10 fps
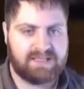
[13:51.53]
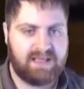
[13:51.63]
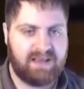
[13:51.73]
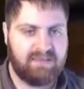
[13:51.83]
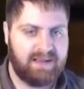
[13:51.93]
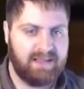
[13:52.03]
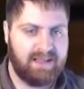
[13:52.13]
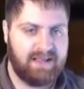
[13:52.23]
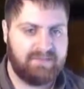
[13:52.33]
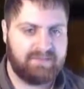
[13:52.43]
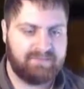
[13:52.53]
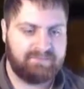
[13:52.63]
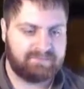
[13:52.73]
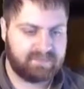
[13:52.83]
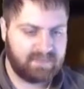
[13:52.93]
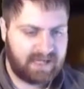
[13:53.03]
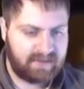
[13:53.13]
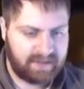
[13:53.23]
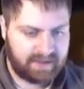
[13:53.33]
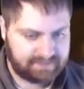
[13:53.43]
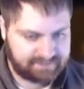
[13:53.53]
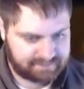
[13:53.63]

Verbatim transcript: Not that many left. Got a rare.